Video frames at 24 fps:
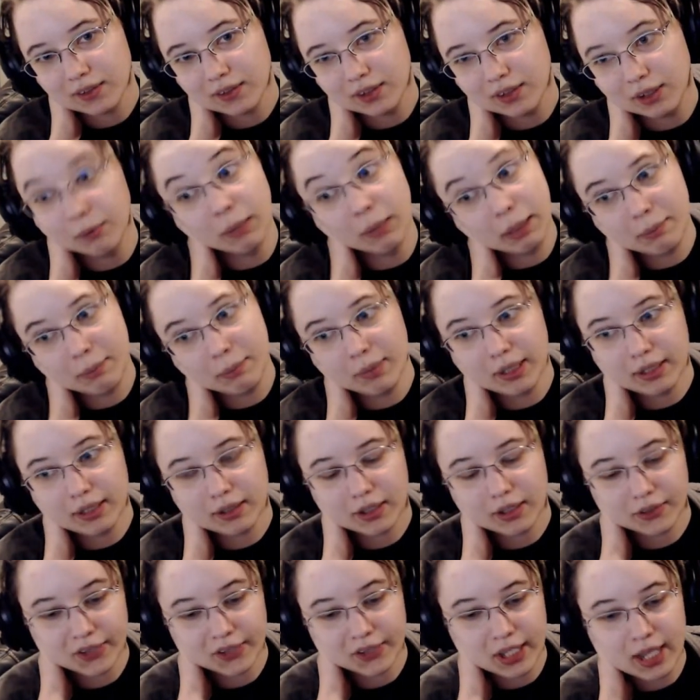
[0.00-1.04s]
might be,
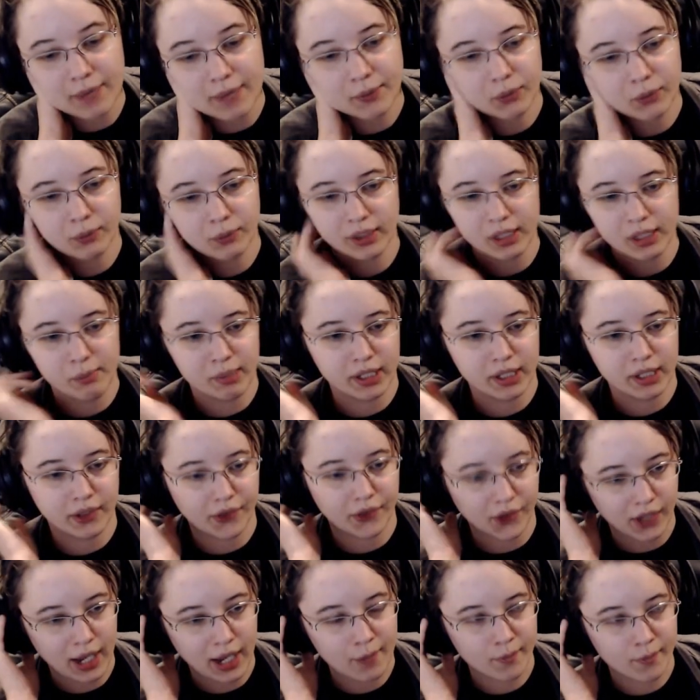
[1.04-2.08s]
because I haven't really been
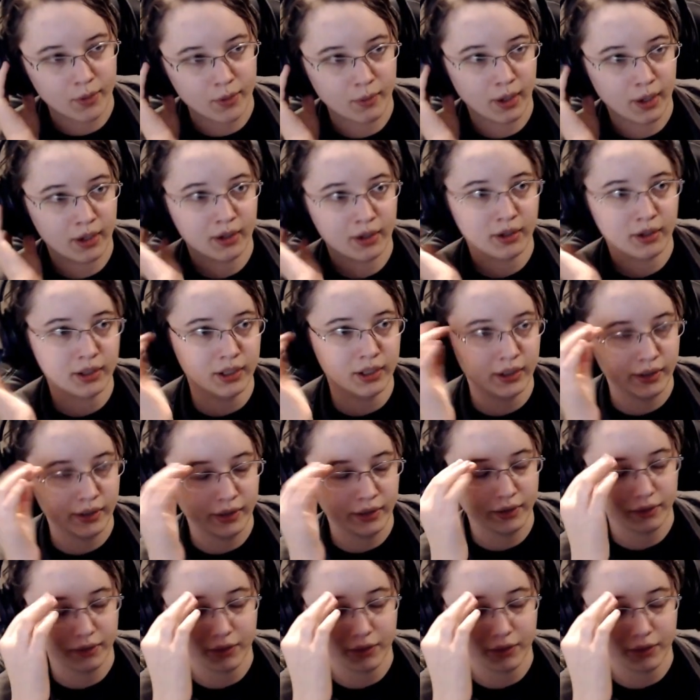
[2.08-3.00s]
to everywhere in